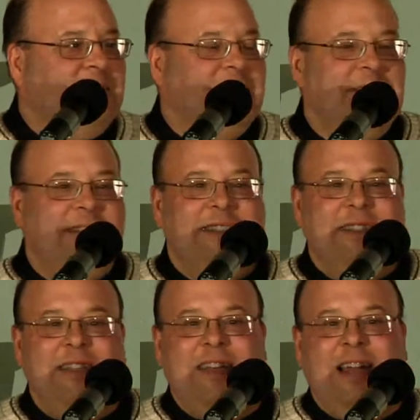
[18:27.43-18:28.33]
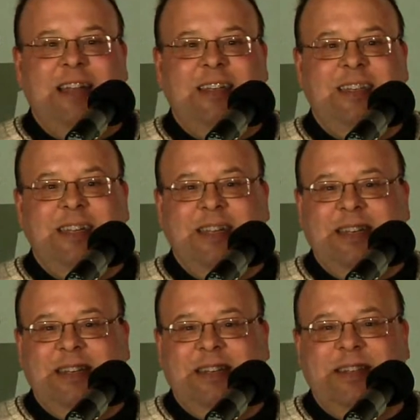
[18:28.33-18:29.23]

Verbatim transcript: well, let's see, 19.